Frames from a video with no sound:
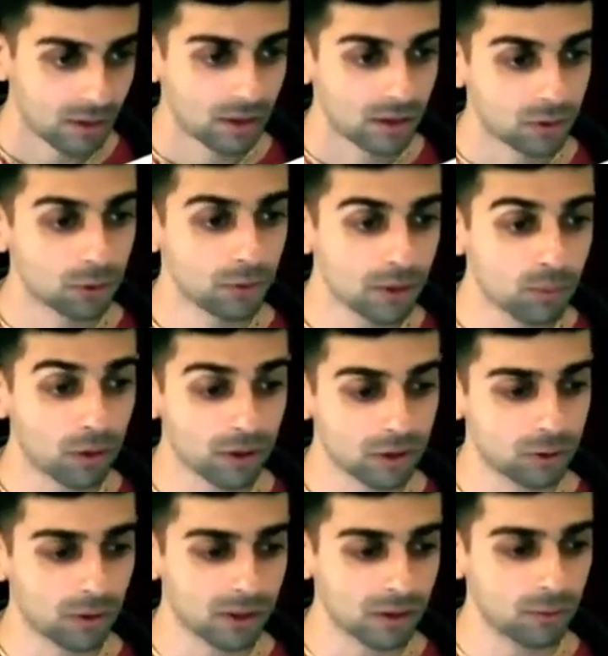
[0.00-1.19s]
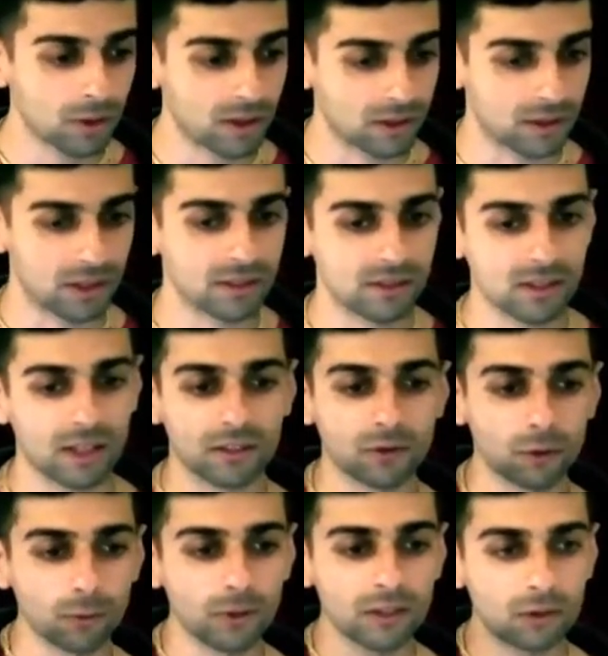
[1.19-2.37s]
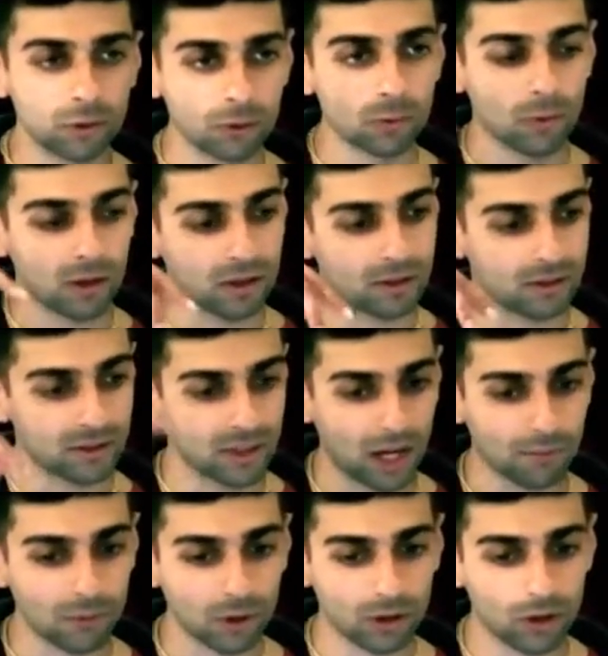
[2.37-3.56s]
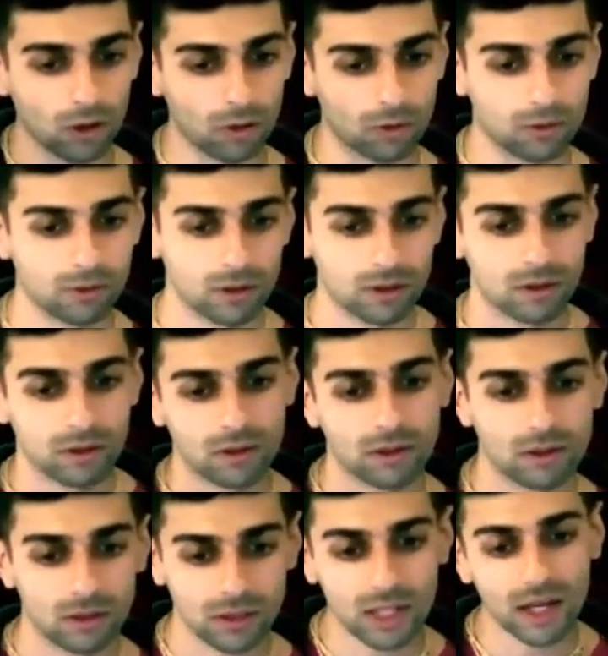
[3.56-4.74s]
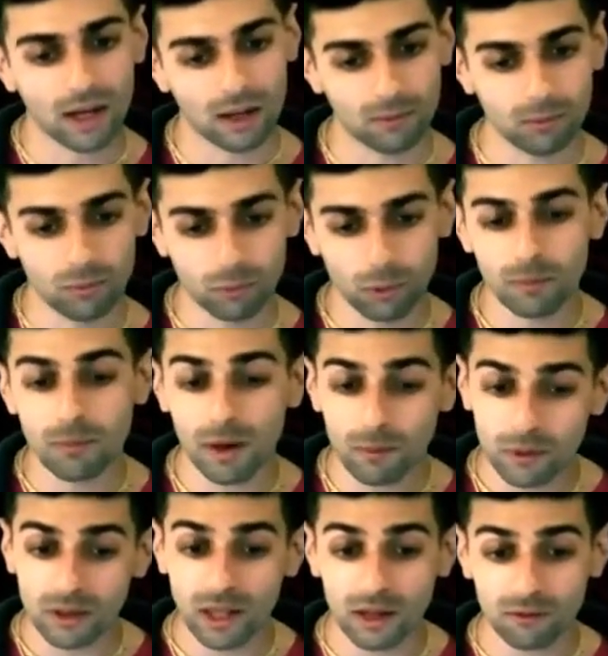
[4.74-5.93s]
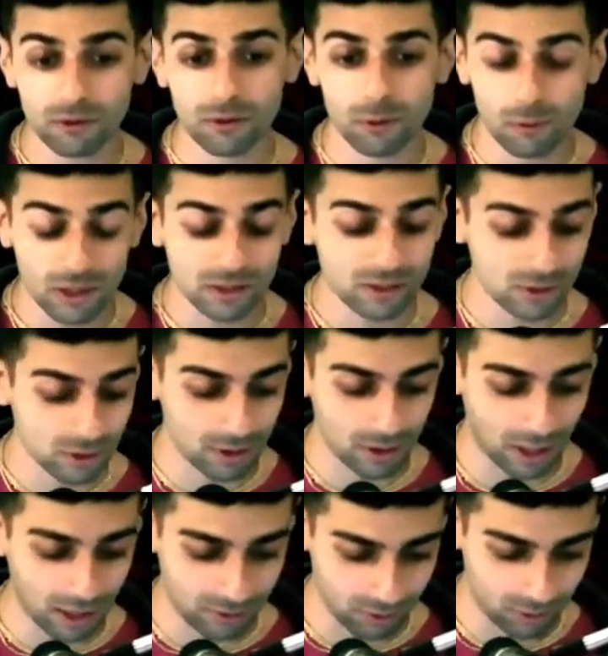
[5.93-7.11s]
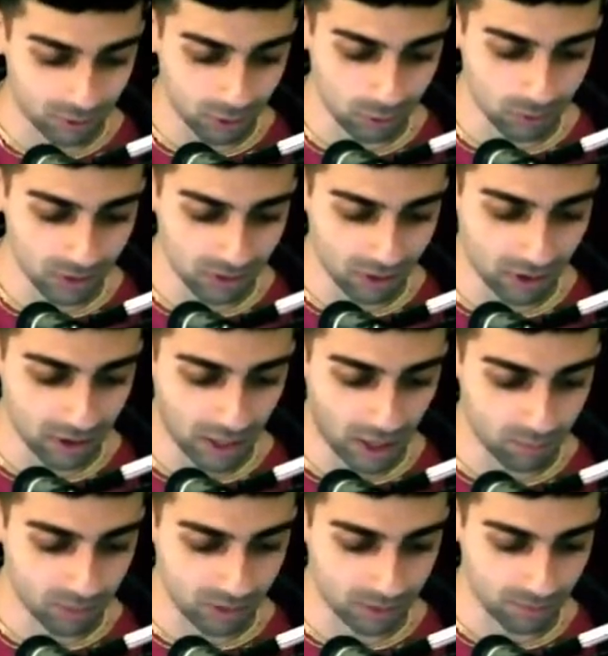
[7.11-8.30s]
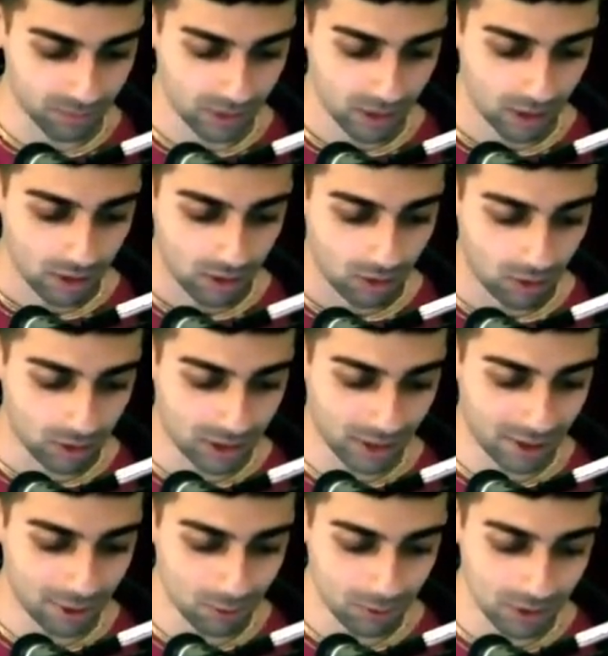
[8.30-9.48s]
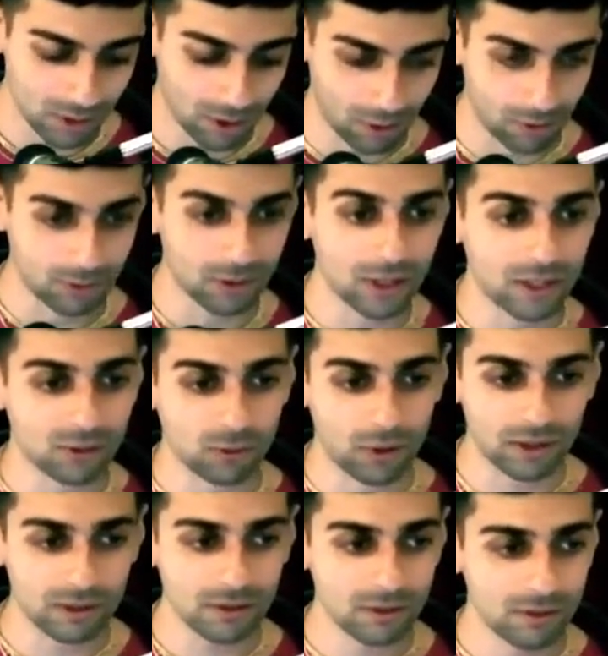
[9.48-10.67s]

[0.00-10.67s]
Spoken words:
3.21. It's like 3, 2, 1. Time to go. Yeah, remember that for the rest of your life. You'll be very happy. Okay, here we go. You guys ready?